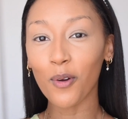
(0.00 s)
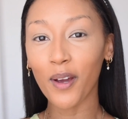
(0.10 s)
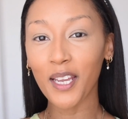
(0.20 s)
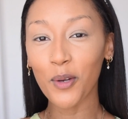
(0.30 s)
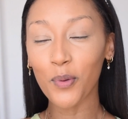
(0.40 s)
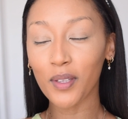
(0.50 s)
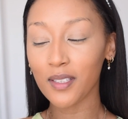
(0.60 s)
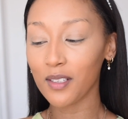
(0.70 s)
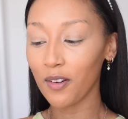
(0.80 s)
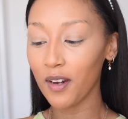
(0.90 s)
going in with
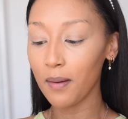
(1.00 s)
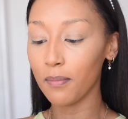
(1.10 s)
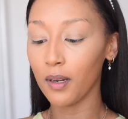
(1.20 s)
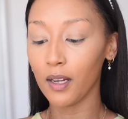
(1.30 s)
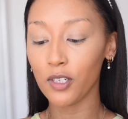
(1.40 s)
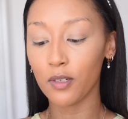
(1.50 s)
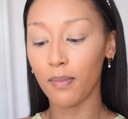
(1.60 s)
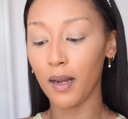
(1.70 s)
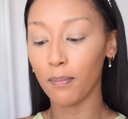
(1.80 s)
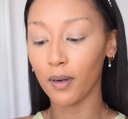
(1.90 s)
this cream blush
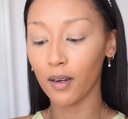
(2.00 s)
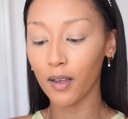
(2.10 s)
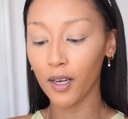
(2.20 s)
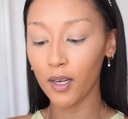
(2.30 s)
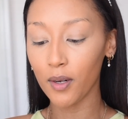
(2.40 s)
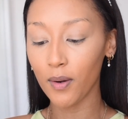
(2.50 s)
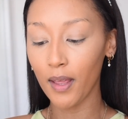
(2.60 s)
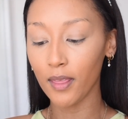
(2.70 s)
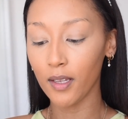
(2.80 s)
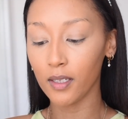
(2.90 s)
by Palladio,
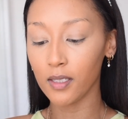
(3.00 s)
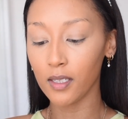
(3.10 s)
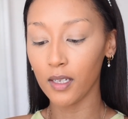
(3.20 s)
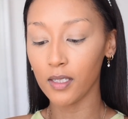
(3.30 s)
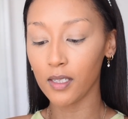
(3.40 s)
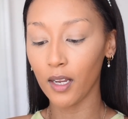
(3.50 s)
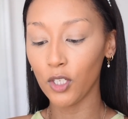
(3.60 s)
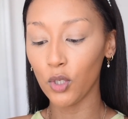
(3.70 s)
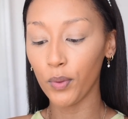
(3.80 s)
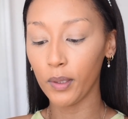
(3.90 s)
and this is a
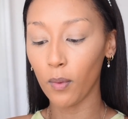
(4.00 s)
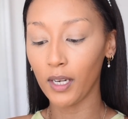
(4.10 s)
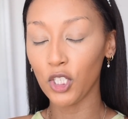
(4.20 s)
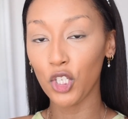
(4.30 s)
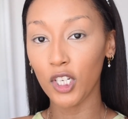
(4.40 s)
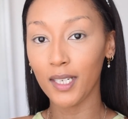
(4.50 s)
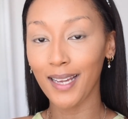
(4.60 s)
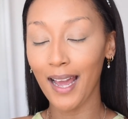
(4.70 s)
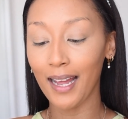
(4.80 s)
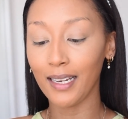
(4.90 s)
2-in-1 cheek
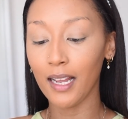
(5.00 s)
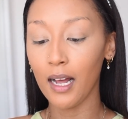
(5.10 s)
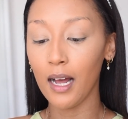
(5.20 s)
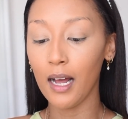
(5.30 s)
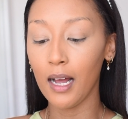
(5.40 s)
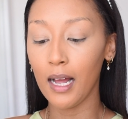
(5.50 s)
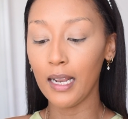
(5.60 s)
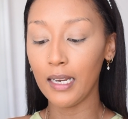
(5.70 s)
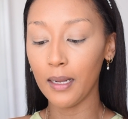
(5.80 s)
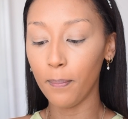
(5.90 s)
and
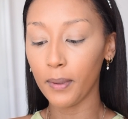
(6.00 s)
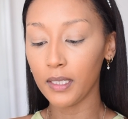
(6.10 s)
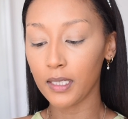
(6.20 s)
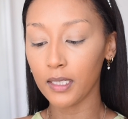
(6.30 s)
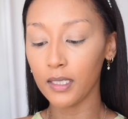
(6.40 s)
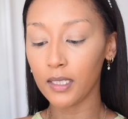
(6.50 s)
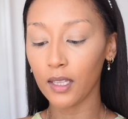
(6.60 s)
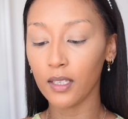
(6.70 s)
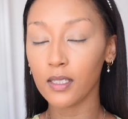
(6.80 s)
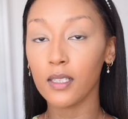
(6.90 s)
lip tint.
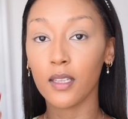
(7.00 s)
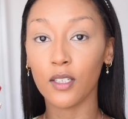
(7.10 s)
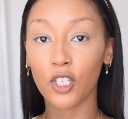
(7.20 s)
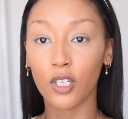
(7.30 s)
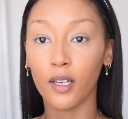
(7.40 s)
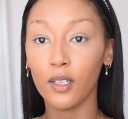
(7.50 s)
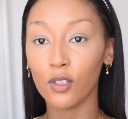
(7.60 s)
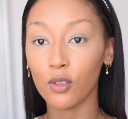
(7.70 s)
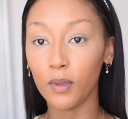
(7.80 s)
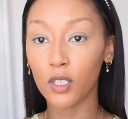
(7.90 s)
This is in the shade
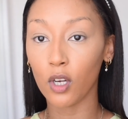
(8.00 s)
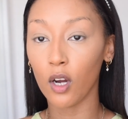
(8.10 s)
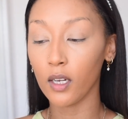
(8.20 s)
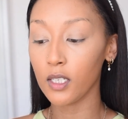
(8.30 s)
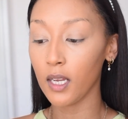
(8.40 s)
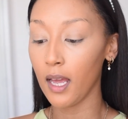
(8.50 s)
Sweetheart,